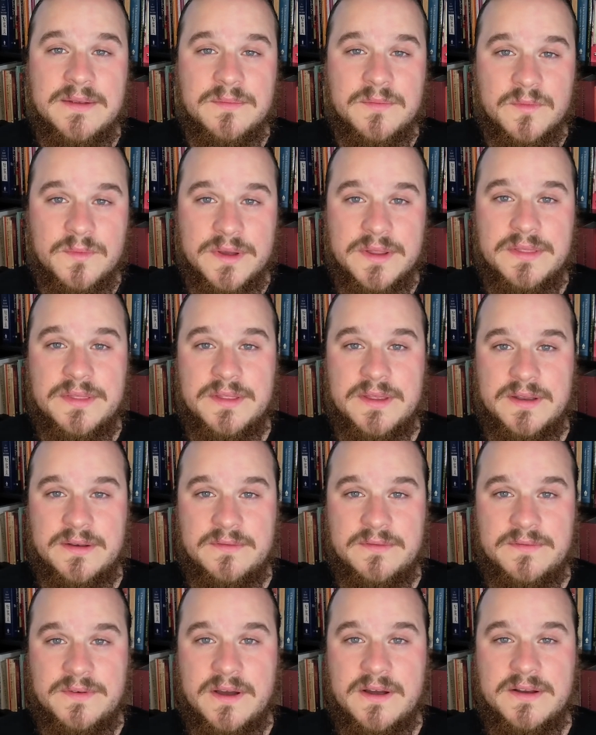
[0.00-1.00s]
within,
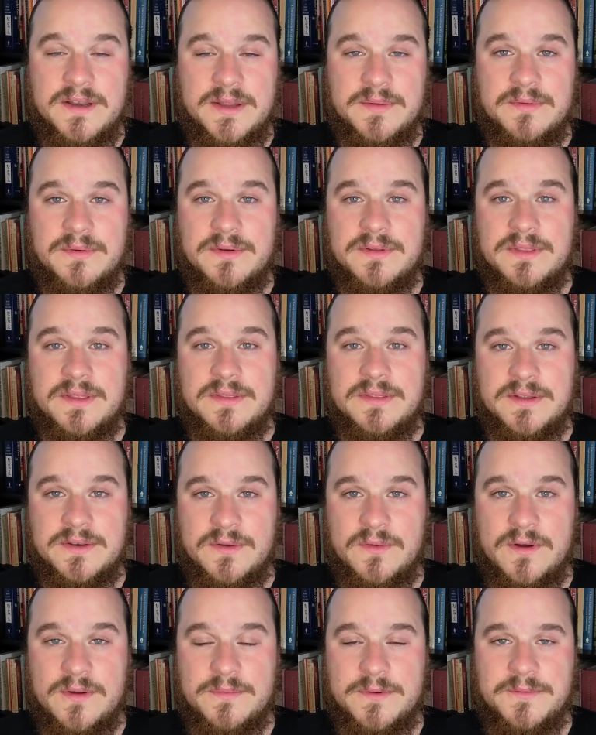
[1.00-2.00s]
far deeper within the
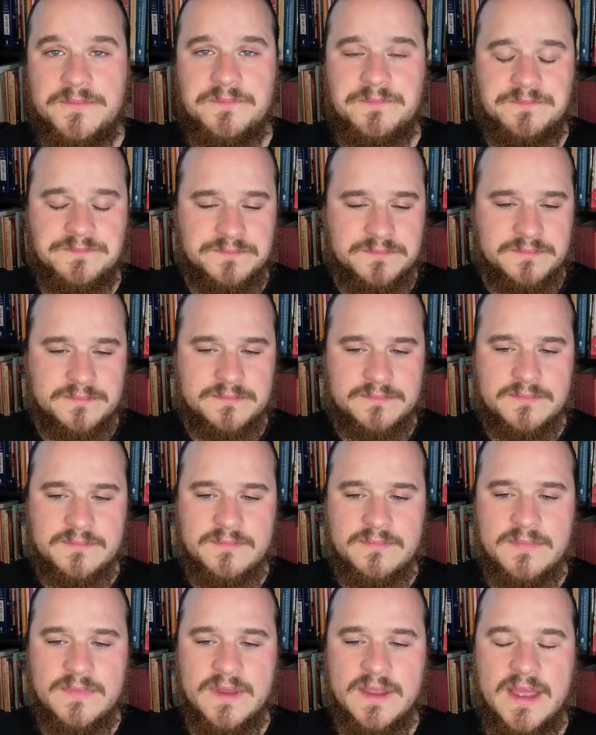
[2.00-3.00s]
normal.
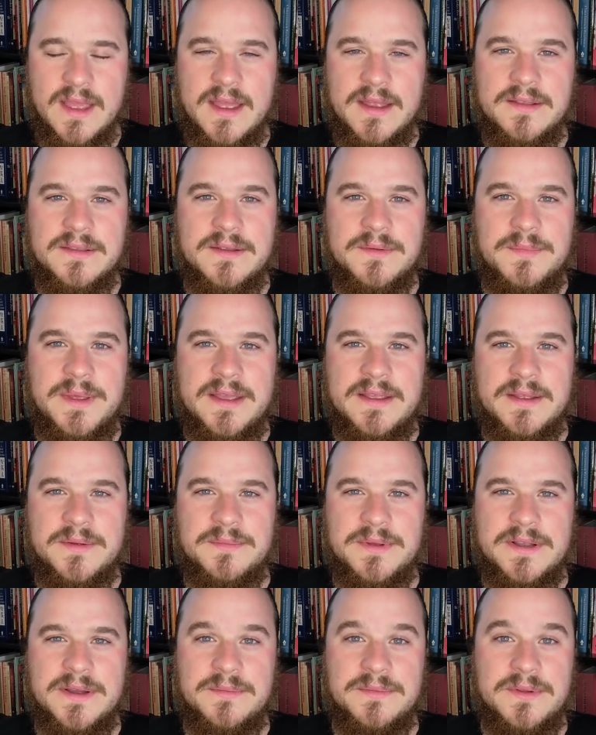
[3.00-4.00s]
and to make it
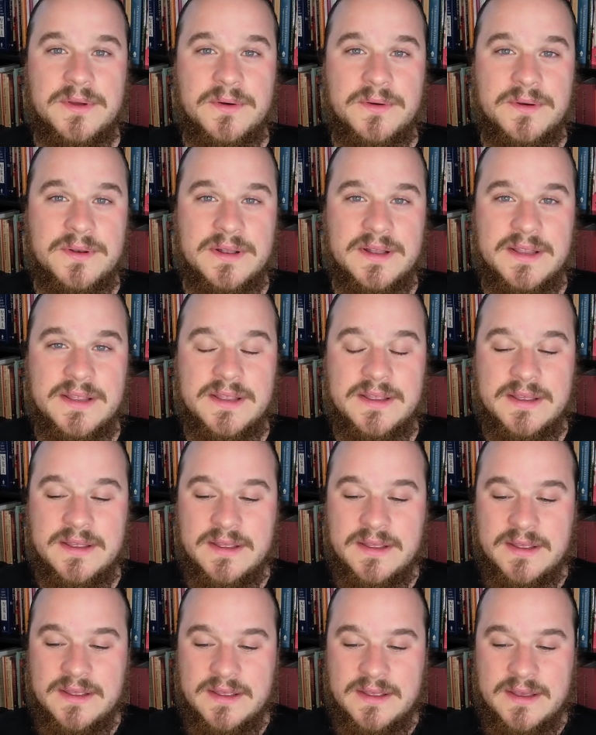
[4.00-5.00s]
become totally
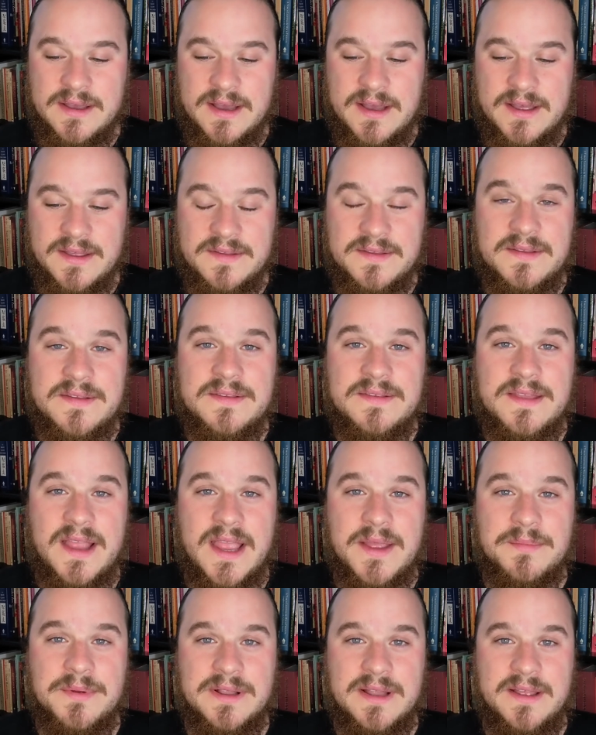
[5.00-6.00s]

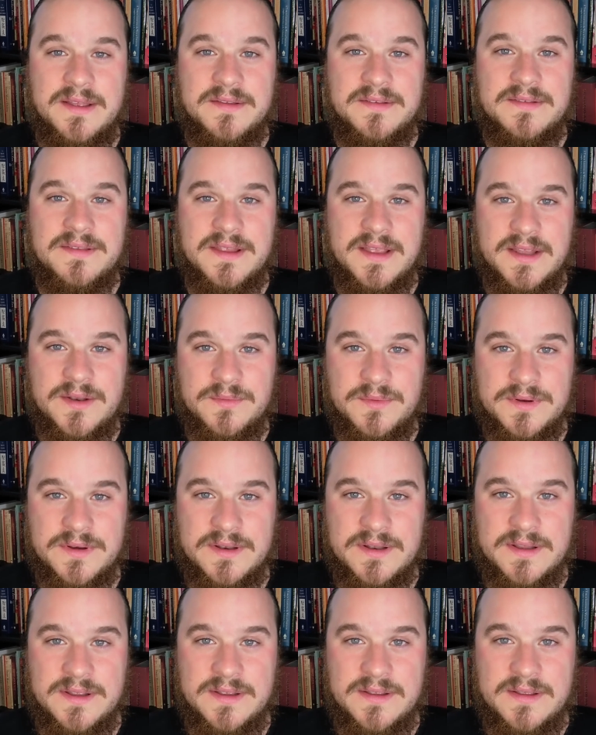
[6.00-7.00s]
stabilized
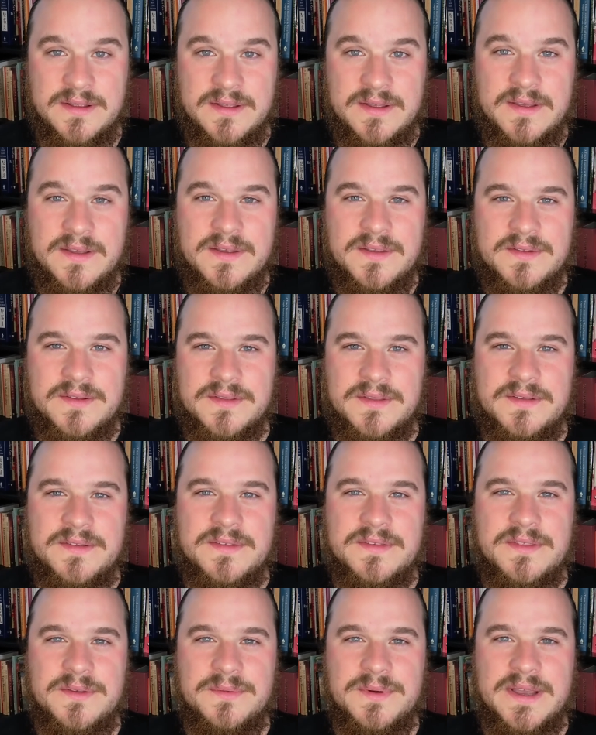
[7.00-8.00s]
inwardly. So this
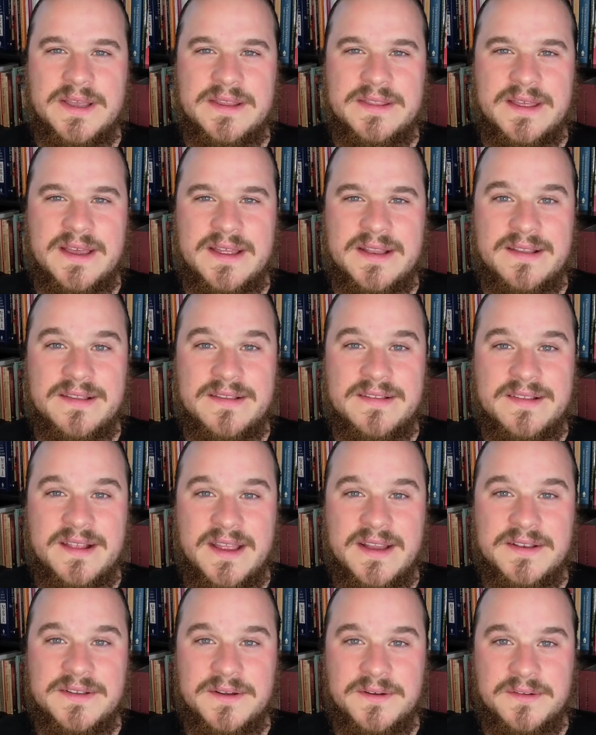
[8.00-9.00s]
is the way that
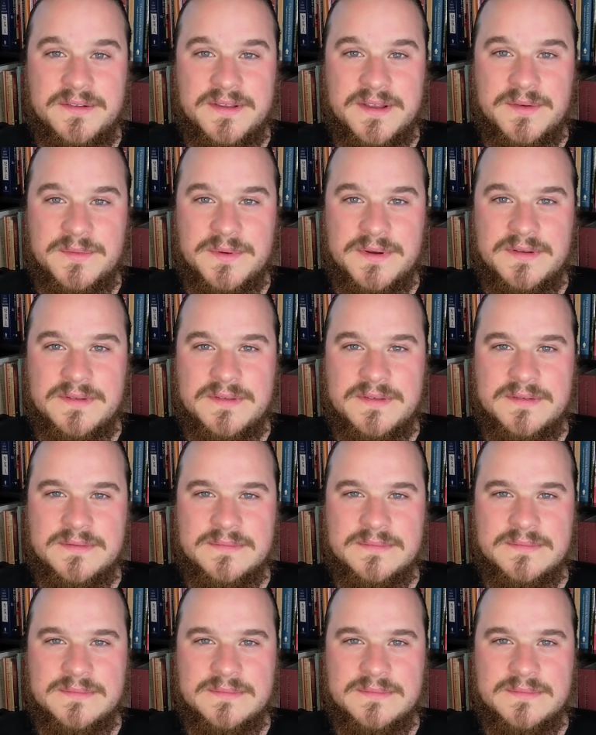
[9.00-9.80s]
sight turns inwards.